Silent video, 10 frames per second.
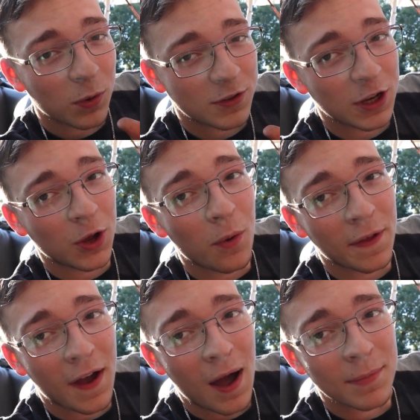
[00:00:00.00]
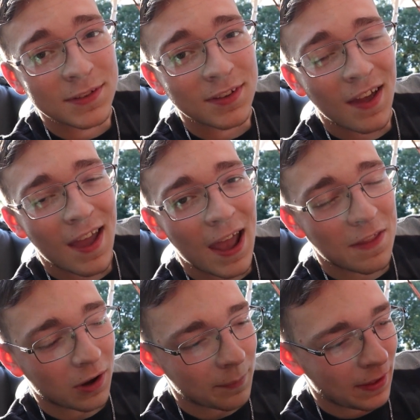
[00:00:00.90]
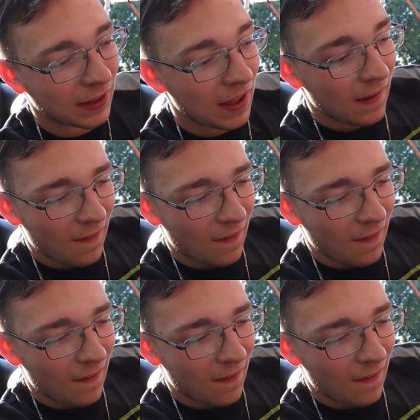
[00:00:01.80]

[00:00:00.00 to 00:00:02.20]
was going to go in the comments and they're going to be like,